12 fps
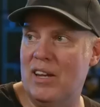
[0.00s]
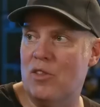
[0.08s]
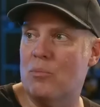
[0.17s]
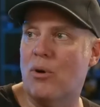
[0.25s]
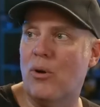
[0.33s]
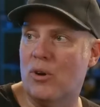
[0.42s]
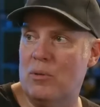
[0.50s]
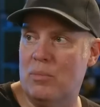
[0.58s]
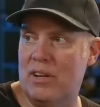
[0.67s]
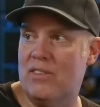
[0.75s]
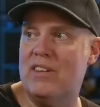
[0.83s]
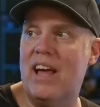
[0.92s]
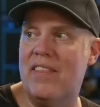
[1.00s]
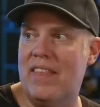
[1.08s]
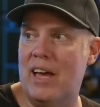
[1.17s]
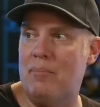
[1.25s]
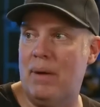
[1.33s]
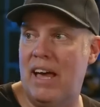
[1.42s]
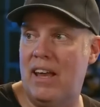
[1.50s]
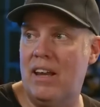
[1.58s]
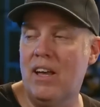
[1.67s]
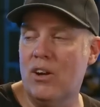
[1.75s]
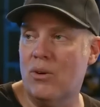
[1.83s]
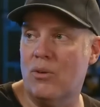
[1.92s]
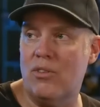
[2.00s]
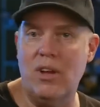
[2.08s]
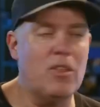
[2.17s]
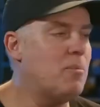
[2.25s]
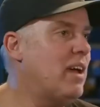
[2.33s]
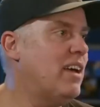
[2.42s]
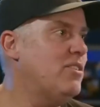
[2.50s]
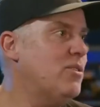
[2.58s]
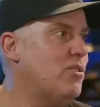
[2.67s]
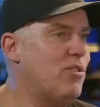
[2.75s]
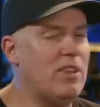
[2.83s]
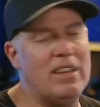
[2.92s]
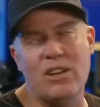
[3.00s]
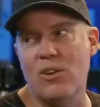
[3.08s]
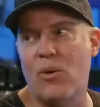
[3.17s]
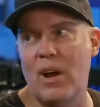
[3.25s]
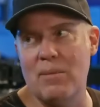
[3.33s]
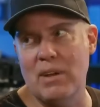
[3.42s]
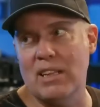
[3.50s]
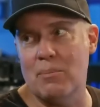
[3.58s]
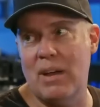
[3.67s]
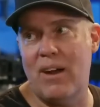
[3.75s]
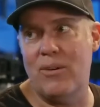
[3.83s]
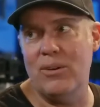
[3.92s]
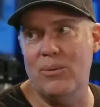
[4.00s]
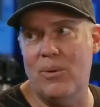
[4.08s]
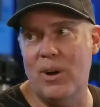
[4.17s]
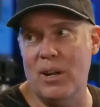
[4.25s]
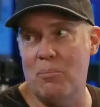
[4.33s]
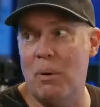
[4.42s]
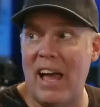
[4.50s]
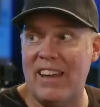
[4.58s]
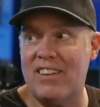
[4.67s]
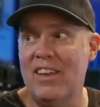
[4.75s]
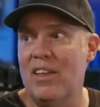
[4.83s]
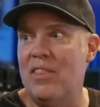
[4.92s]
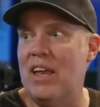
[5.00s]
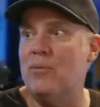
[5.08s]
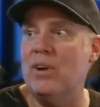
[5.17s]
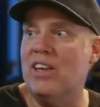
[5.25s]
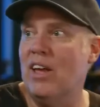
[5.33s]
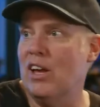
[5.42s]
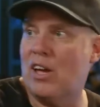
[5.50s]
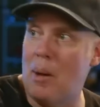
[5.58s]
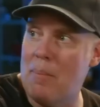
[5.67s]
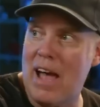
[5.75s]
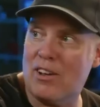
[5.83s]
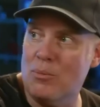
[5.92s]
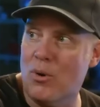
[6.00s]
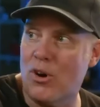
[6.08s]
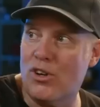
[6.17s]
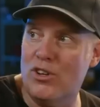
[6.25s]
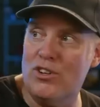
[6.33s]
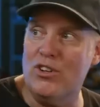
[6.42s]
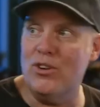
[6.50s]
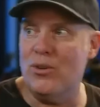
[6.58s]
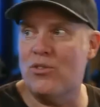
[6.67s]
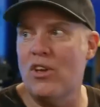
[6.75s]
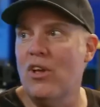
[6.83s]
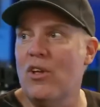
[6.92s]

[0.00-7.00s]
it's broken, but it's not that bad. Of course, the other bad news is it didn't quite make the power you wanted. But then we come back to more good news.